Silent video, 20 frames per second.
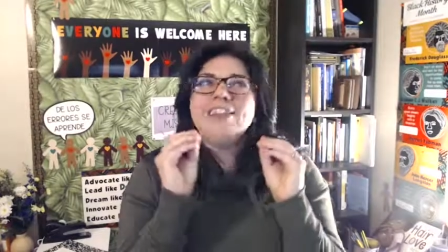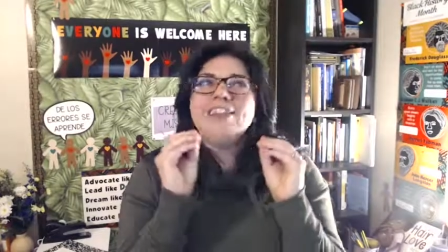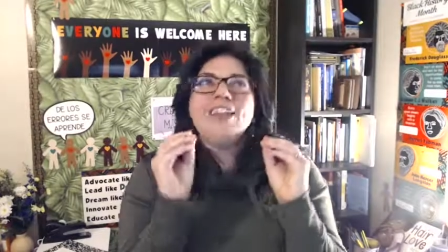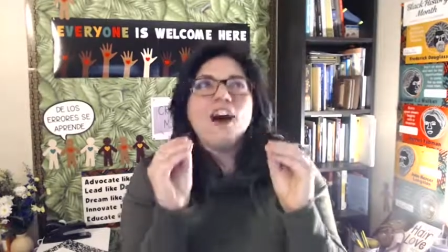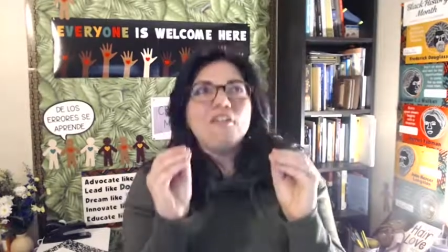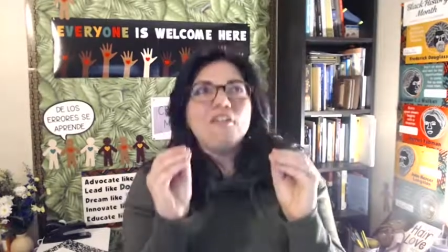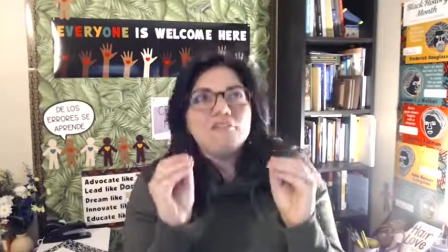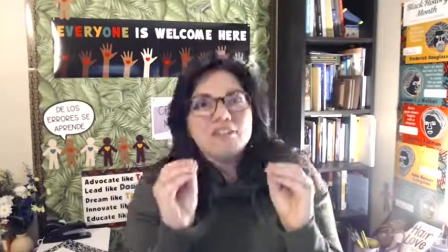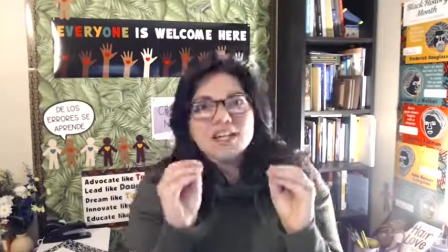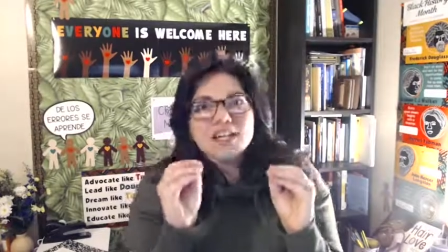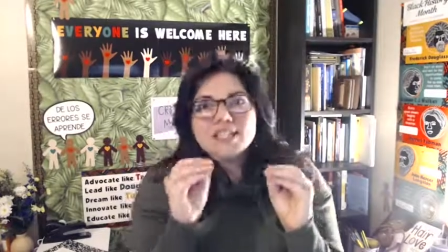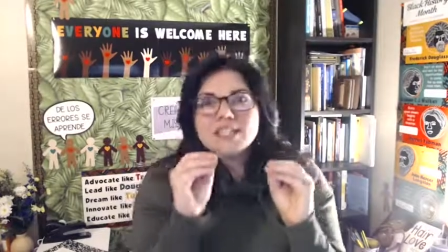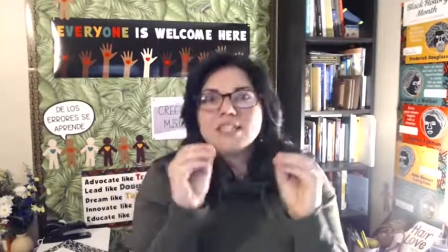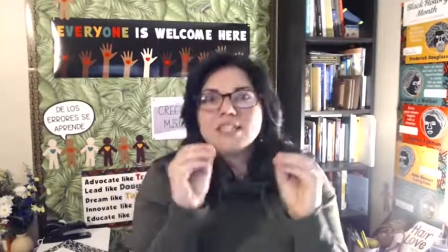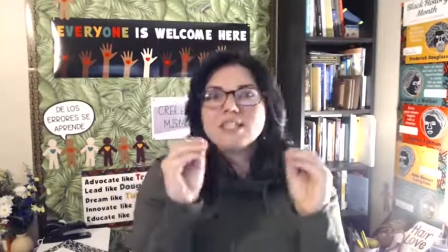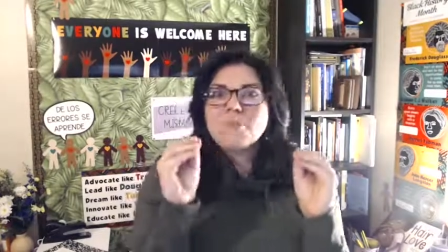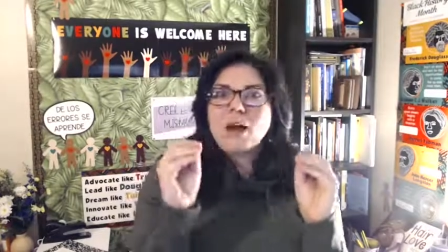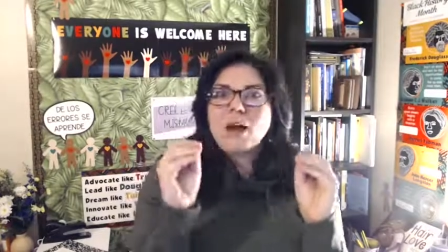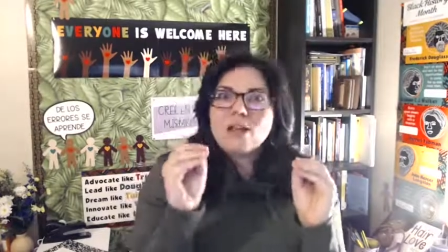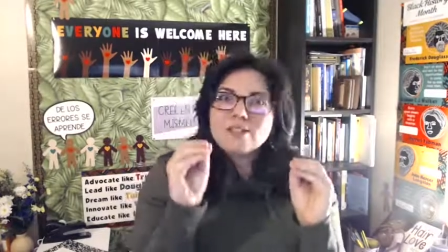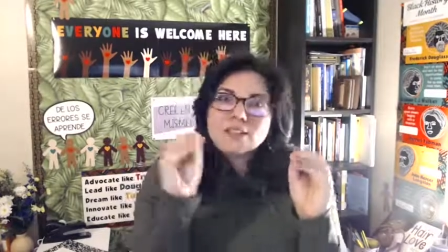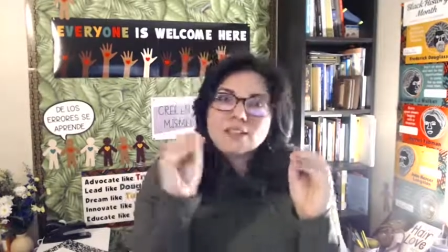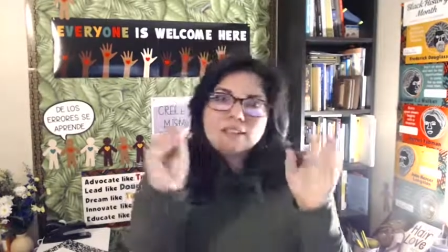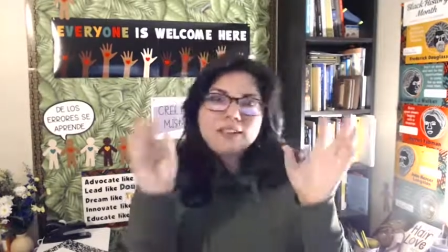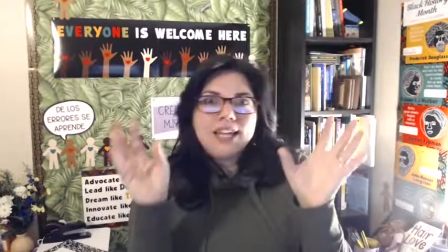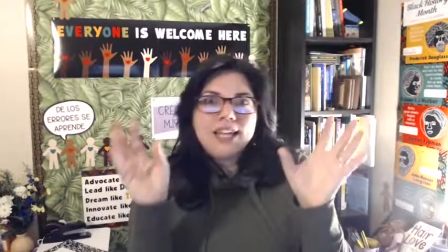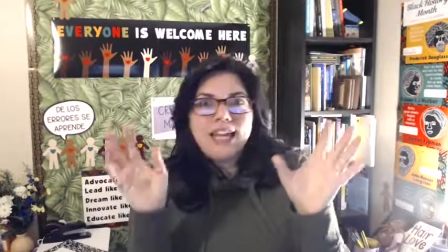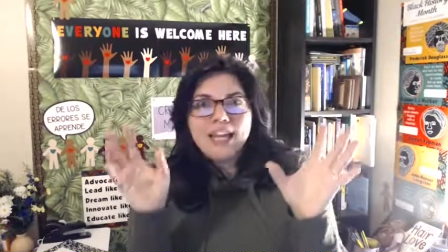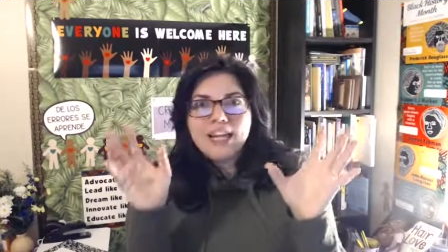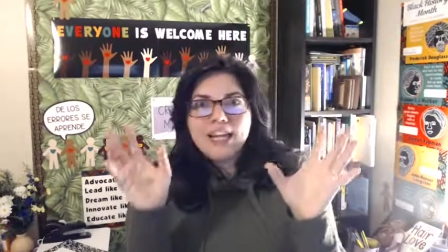I love this. It smells
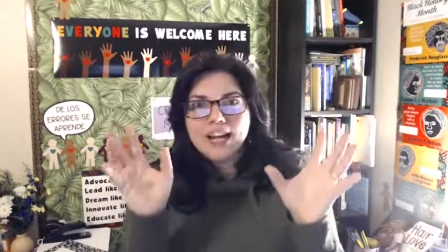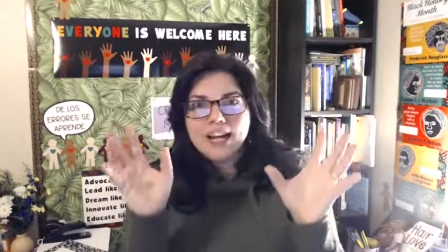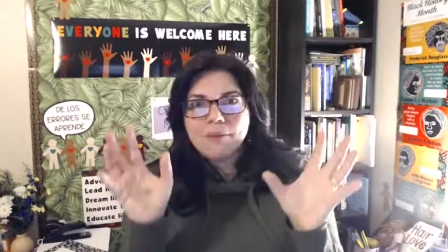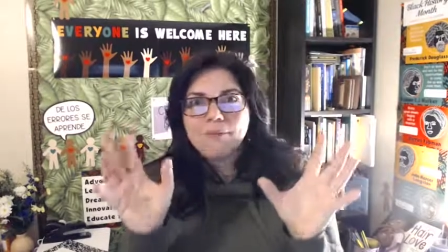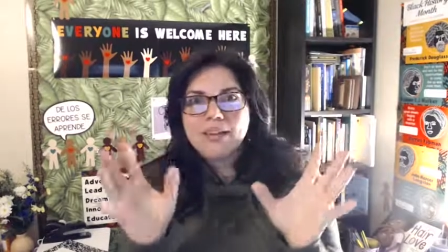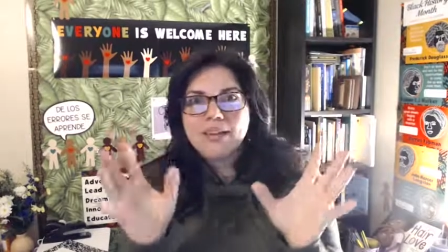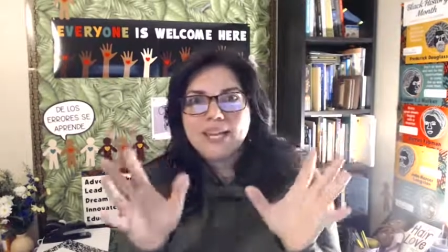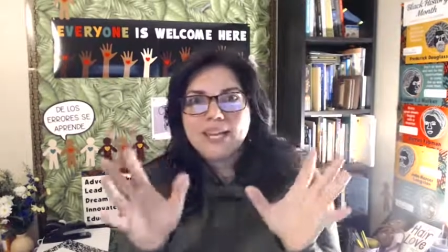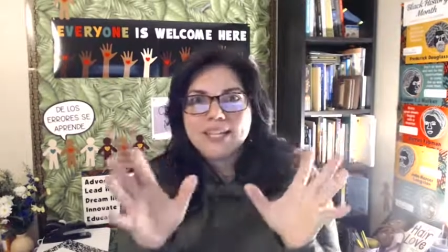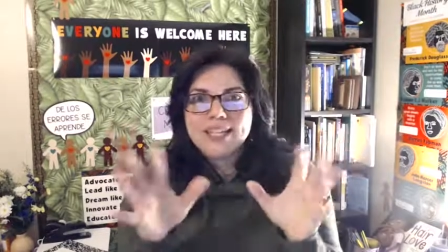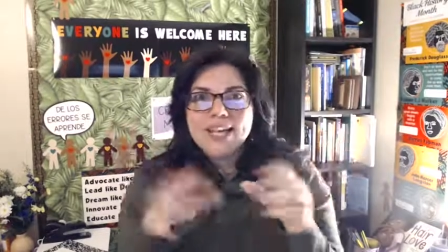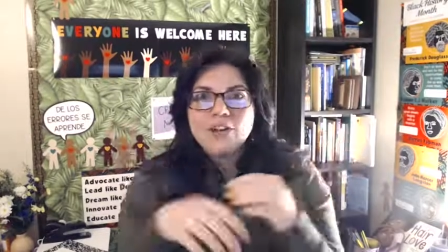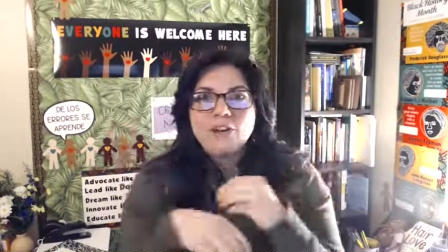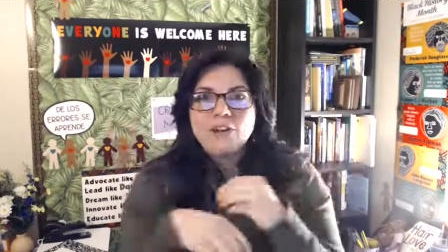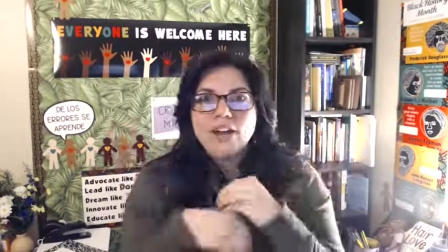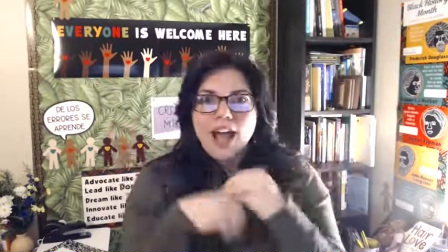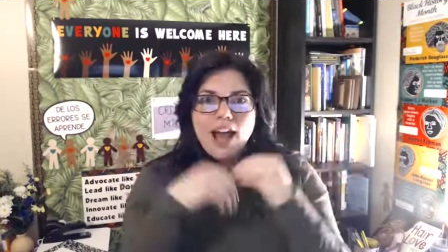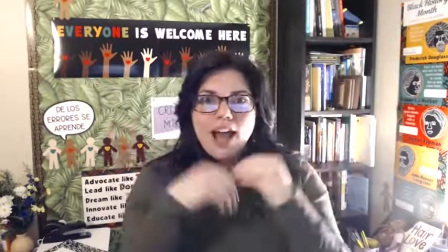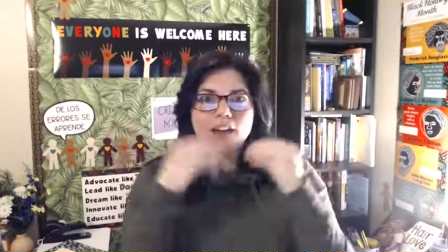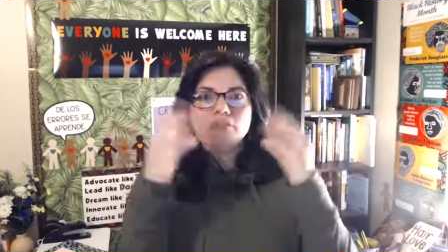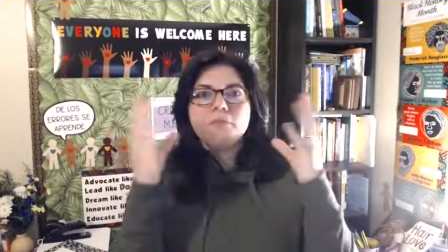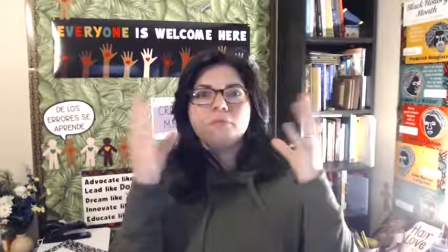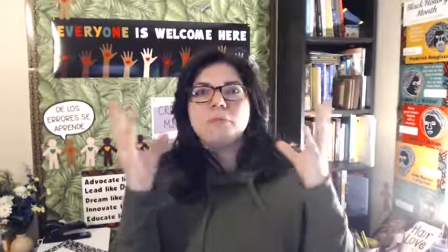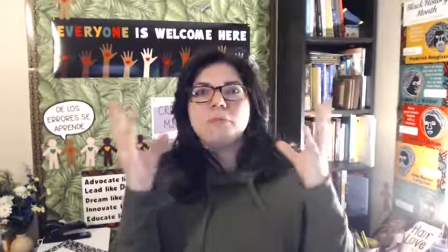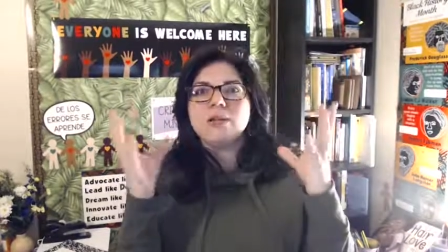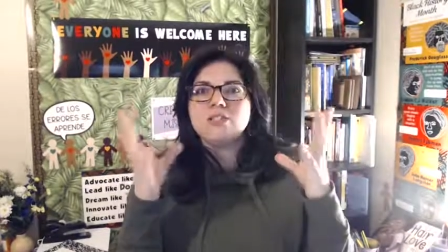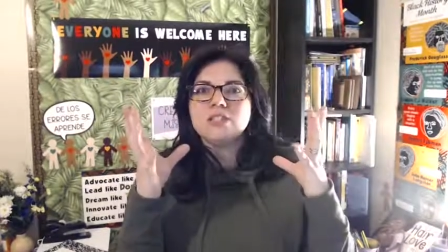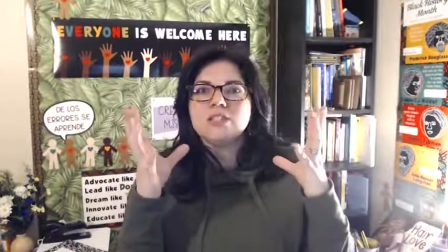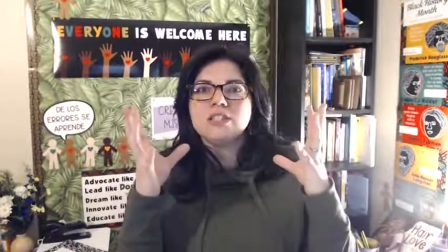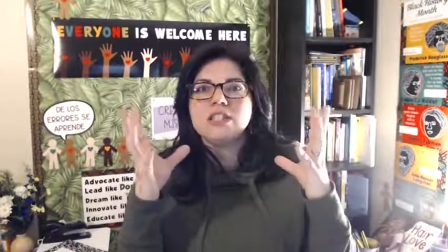clean because I don't have a
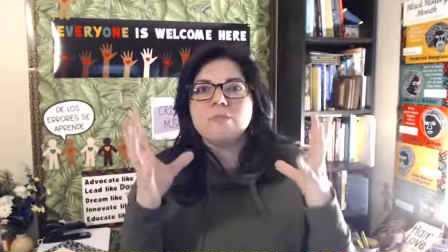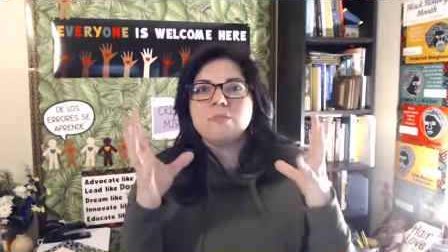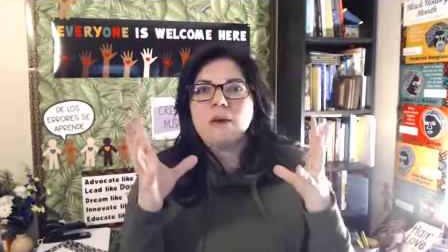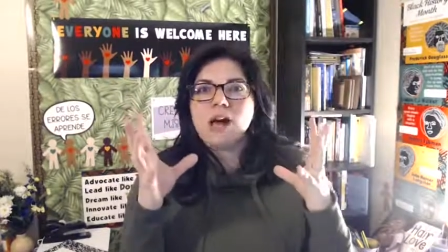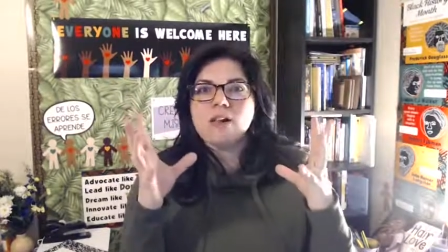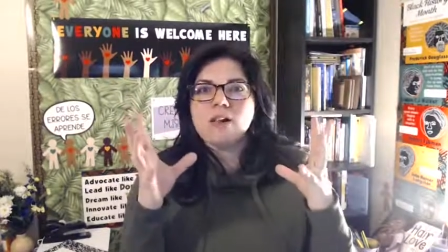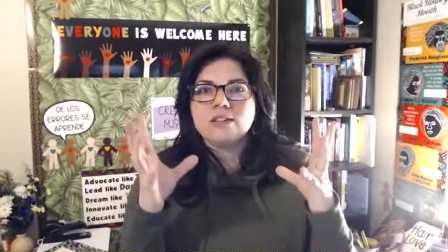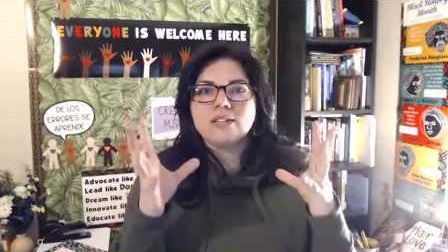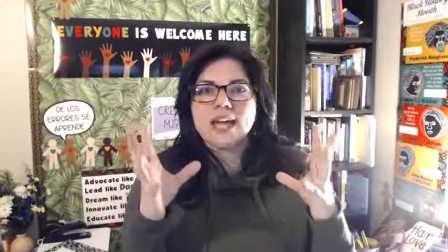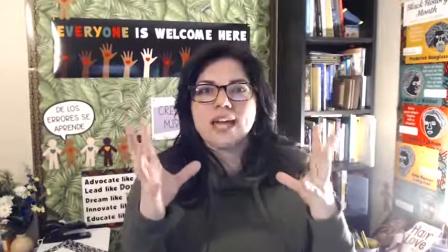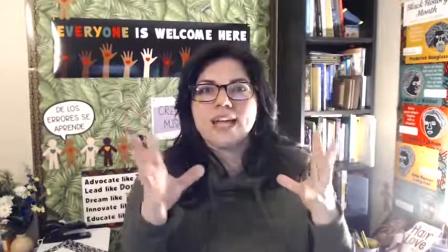bunch of smells.